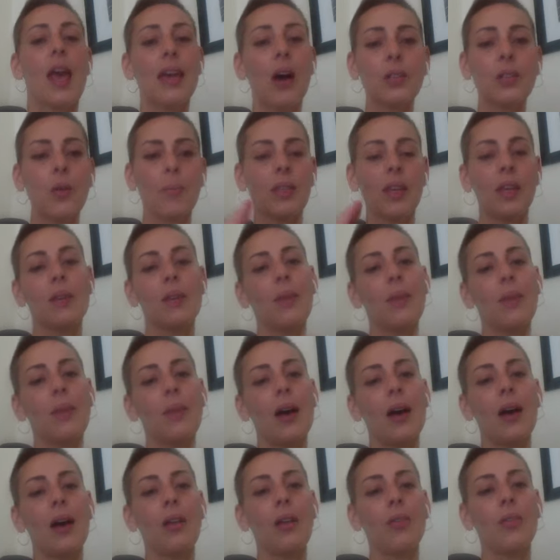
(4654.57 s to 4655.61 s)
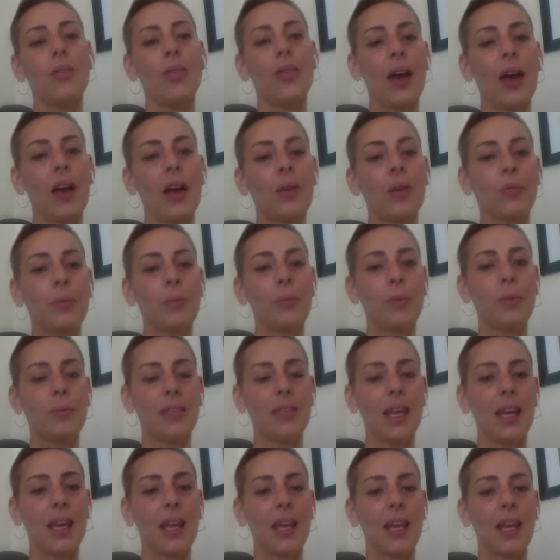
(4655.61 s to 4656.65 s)
And also, um, in the
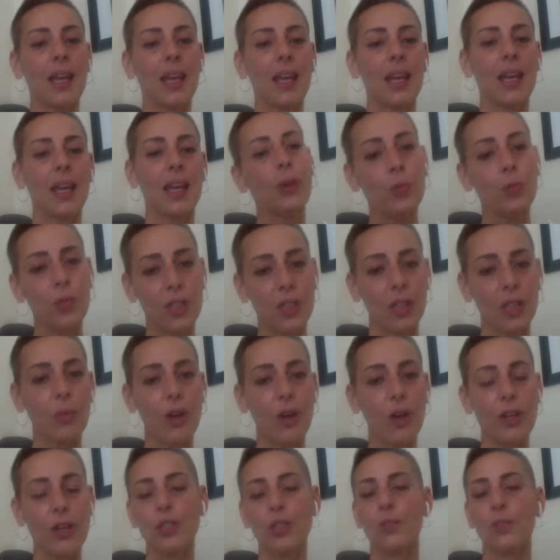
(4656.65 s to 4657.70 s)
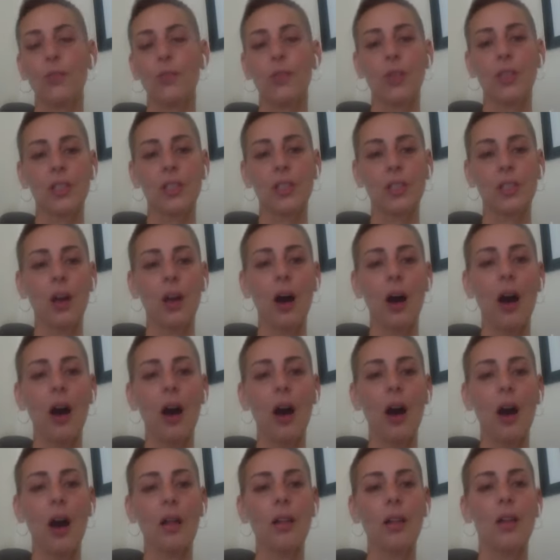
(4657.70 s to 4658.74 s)
email that we'll be sending out to everyone
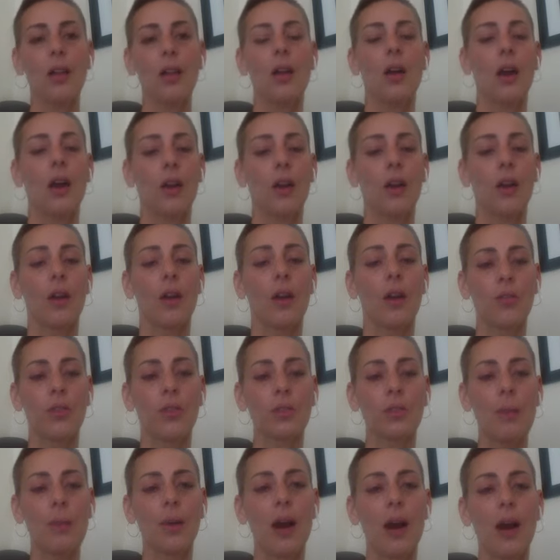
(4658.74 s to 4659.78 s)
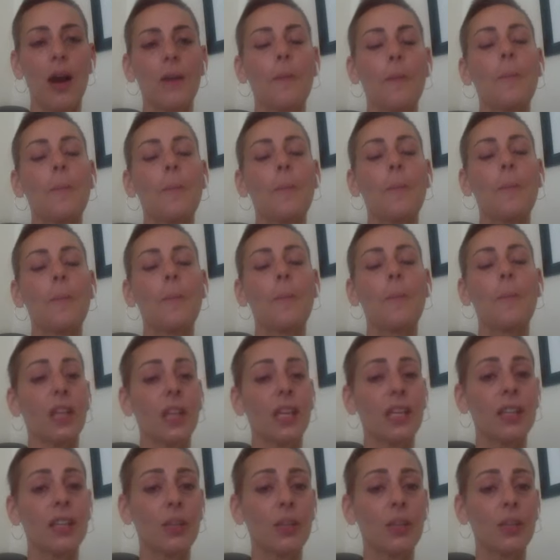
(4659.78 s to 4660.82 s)
who did register for this call or
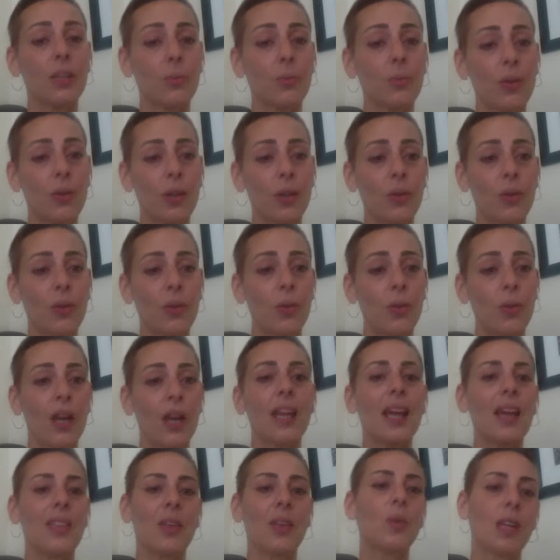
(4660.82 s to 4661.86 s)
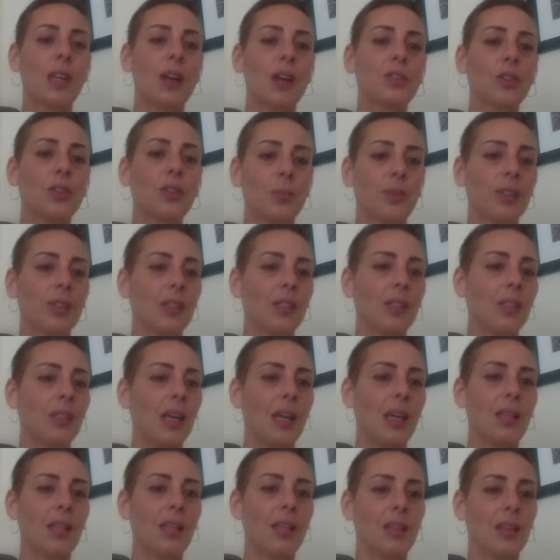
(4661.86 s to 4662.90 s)
uh, for this webinar, you're going to get the
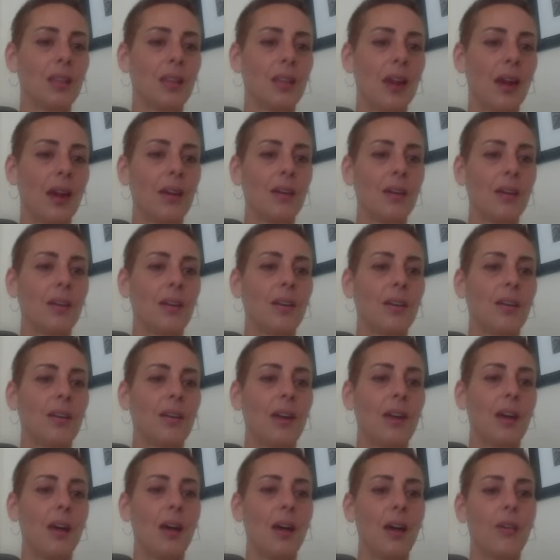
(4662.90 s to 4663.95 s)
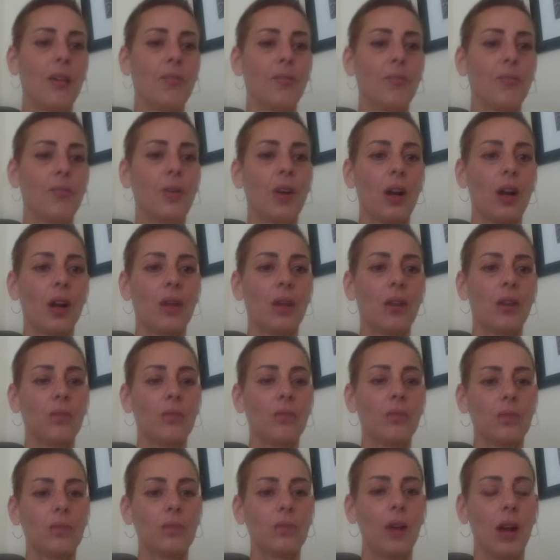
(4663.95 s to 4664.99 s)
recording, and then we can also put the dates in
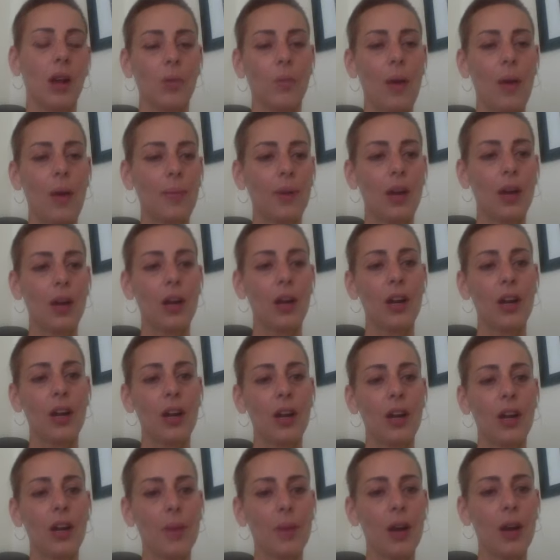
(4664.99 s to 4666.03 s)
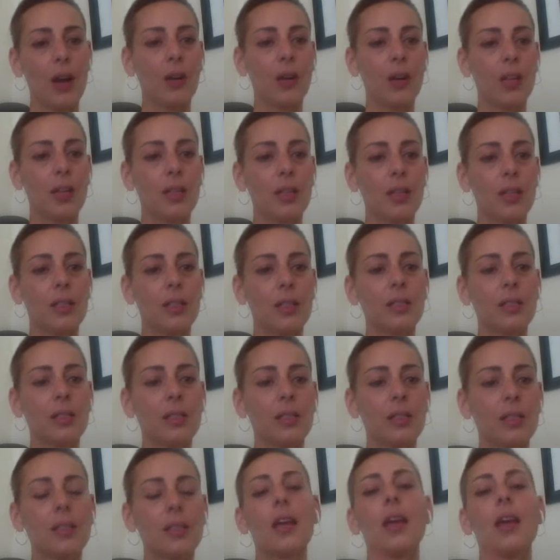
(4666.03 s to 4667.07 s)
there of when our our webin-
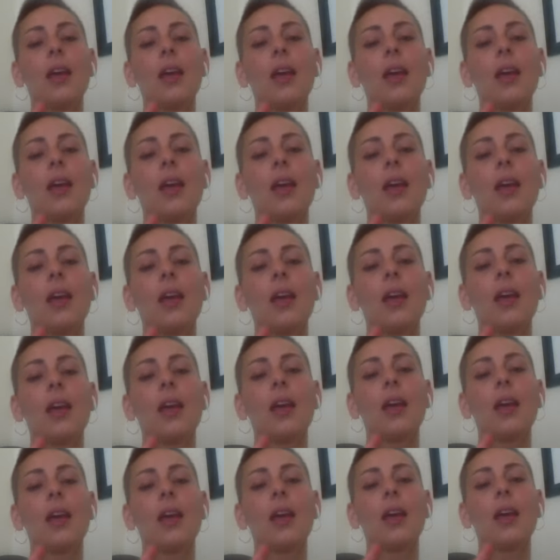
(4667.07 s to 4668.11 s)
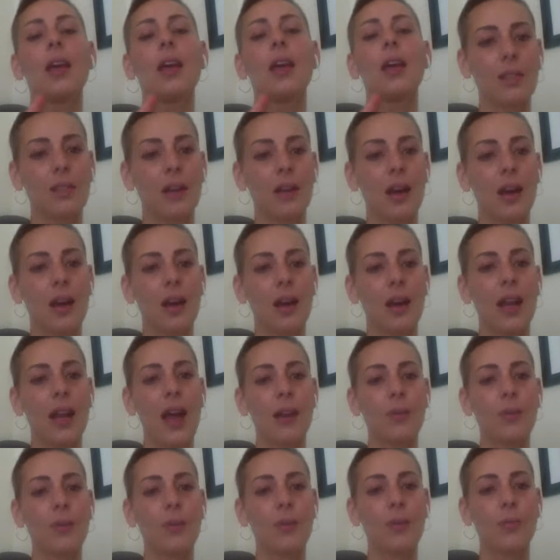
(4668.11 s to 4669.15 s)
our next webinar is and when the
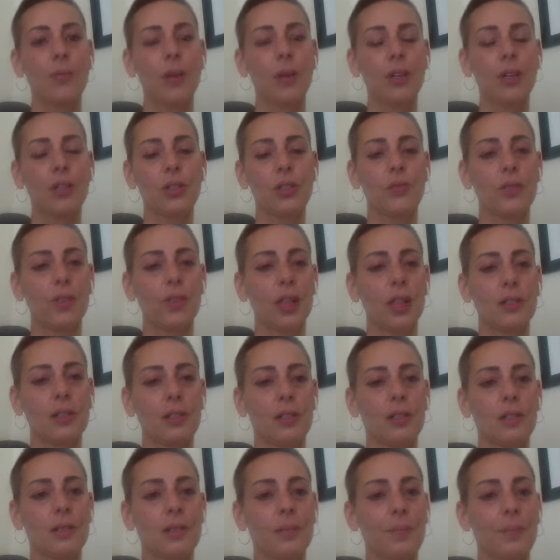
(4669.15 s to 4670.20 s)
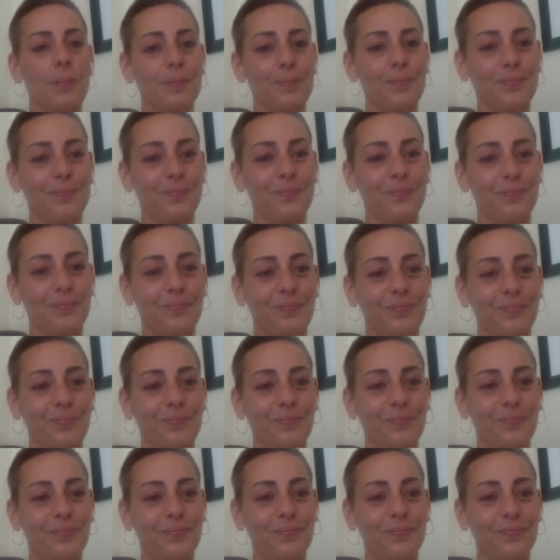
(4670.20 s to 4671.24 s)
classes are and how to register for the
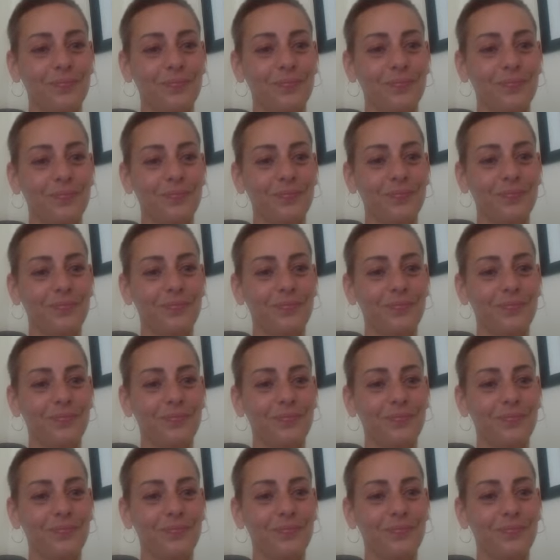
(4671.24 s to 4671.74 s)
classes.